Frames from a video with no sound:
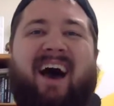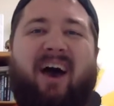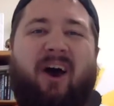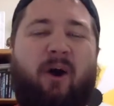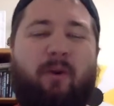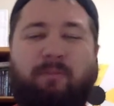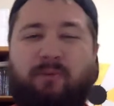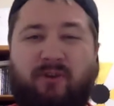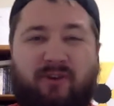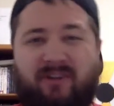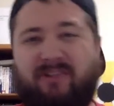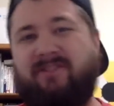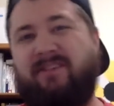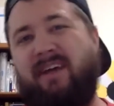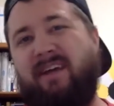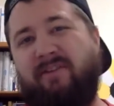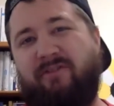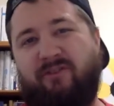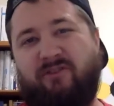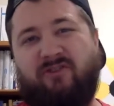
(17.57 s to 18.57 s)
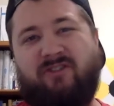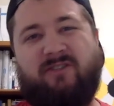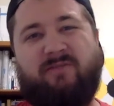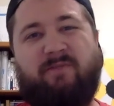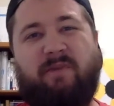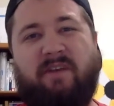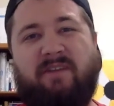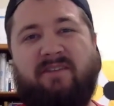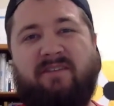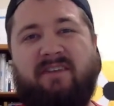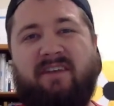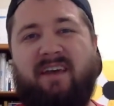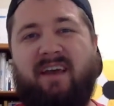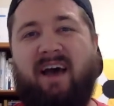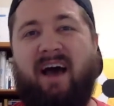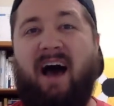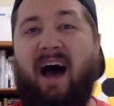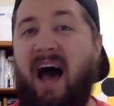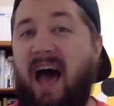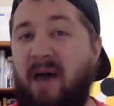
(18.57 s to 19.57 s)
I hope you're excited for Christmas.
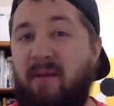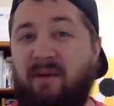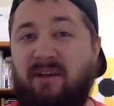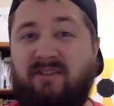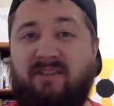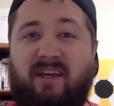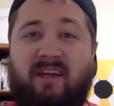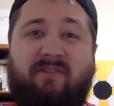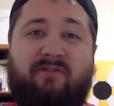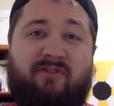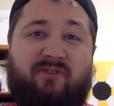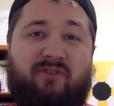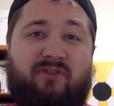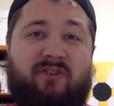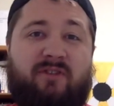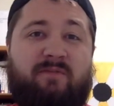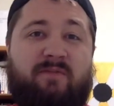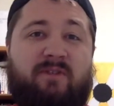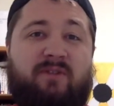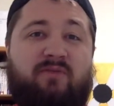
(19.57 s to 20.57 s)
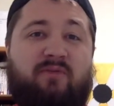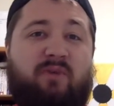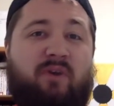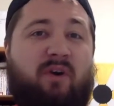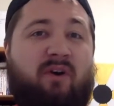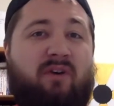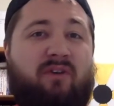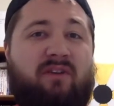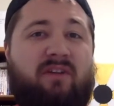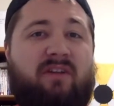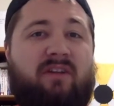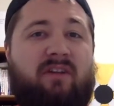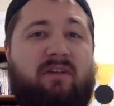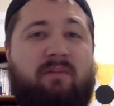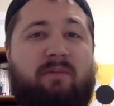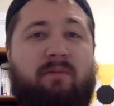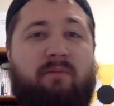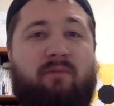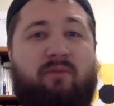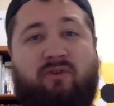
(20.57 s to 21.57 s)
I'm excited for Christmas. We all need a
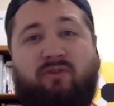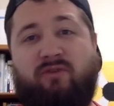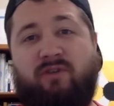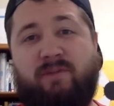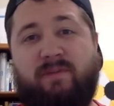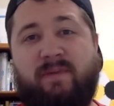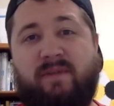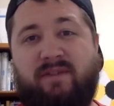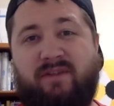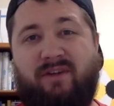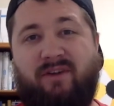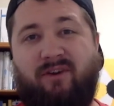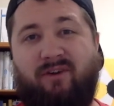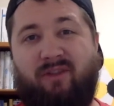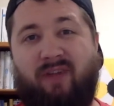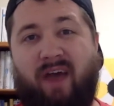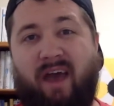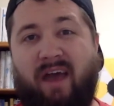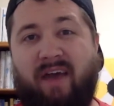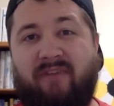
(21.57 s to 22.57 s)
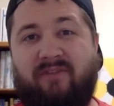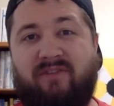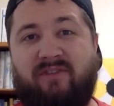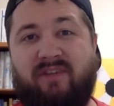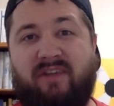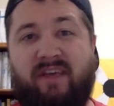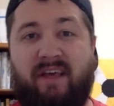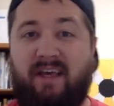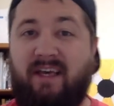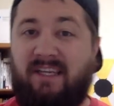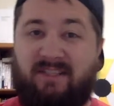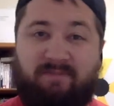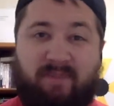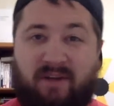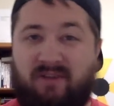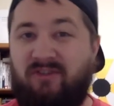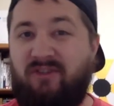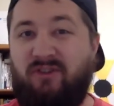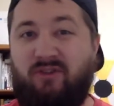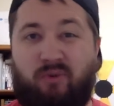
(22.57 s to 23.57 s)
little bit more Christmas in our lives,
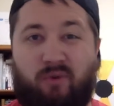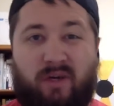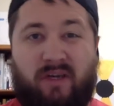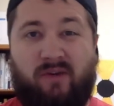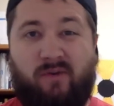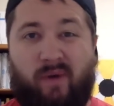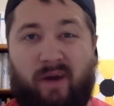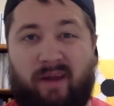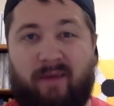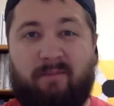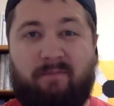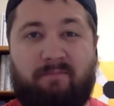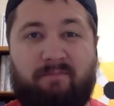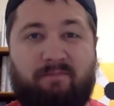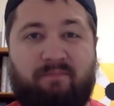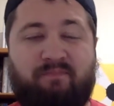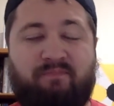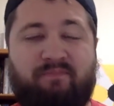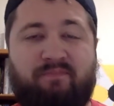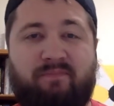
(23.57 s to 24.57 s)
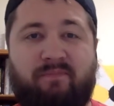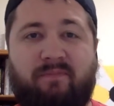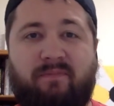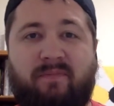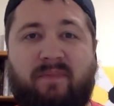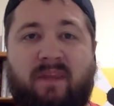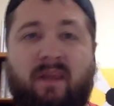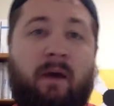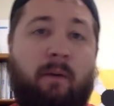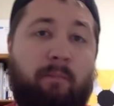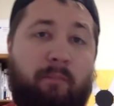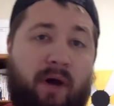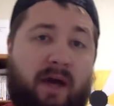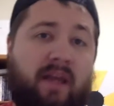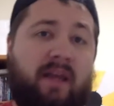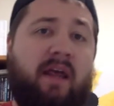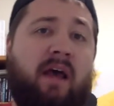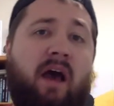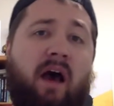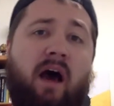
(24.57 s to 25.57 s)
especially in 2020.
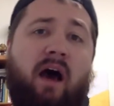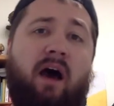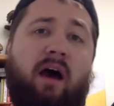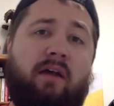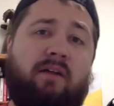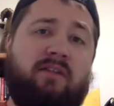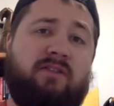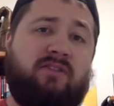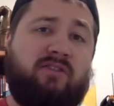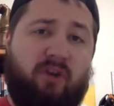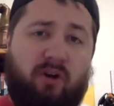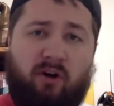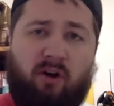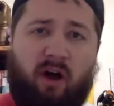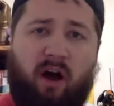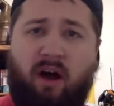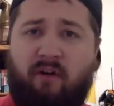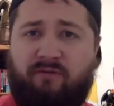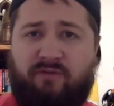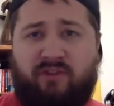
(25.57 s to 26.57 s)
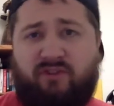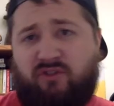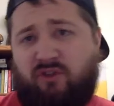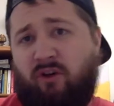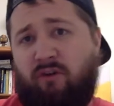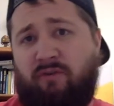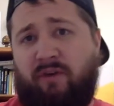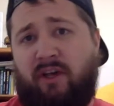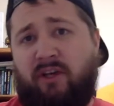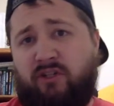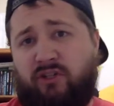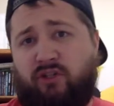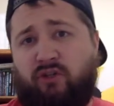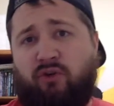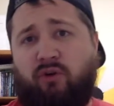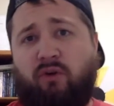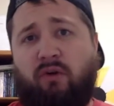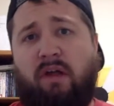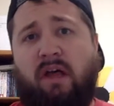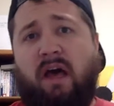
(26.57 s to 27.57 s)
But uh, to start off this
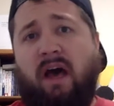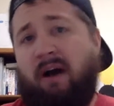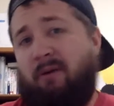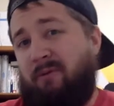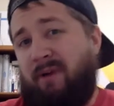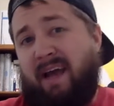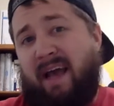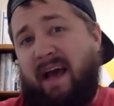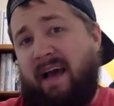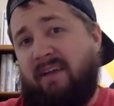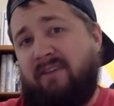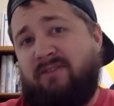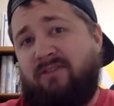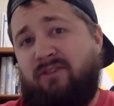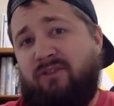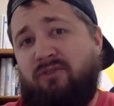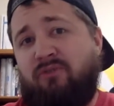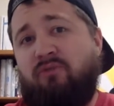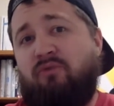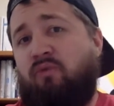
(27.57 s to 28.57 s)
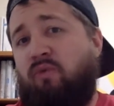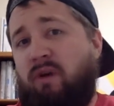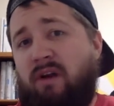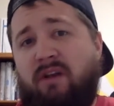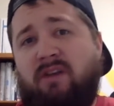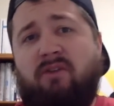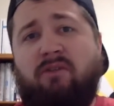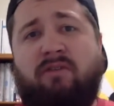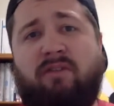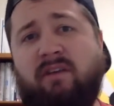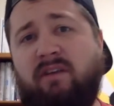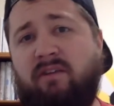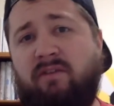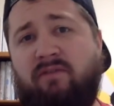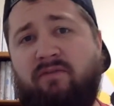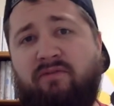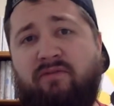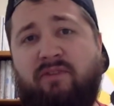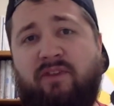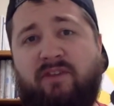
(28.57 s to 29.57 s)
Covational, I want to ask you what do you think
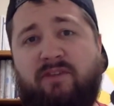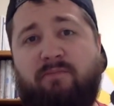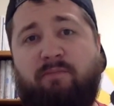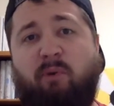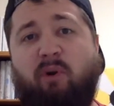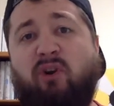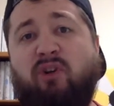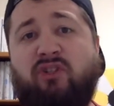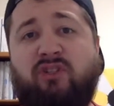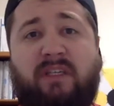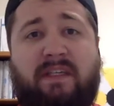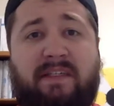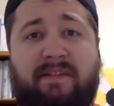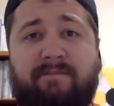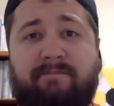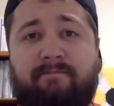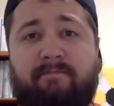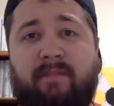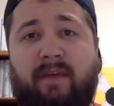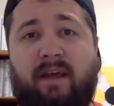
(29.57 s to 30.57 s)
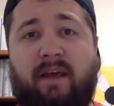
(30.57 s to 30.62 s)
of this person